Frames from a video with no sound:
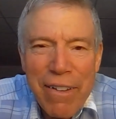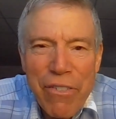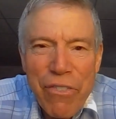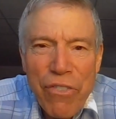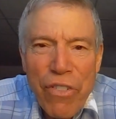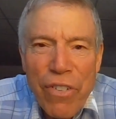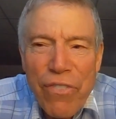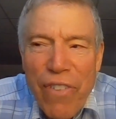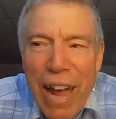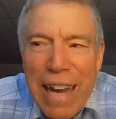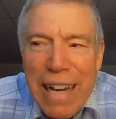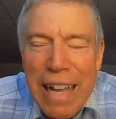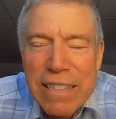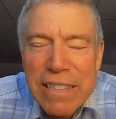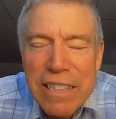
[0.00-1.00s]
for
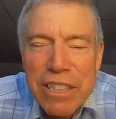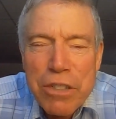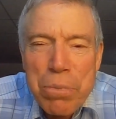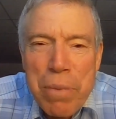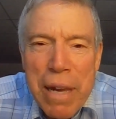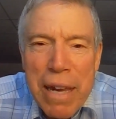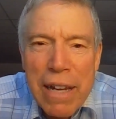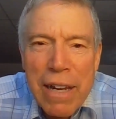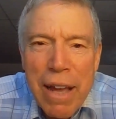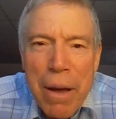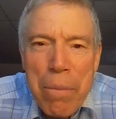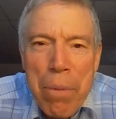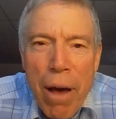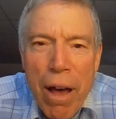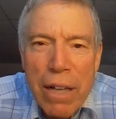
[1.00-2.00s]
finances being a
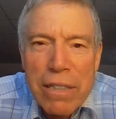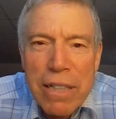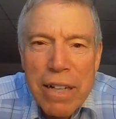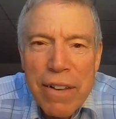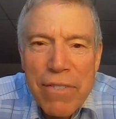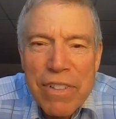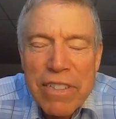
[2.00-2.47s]
positive,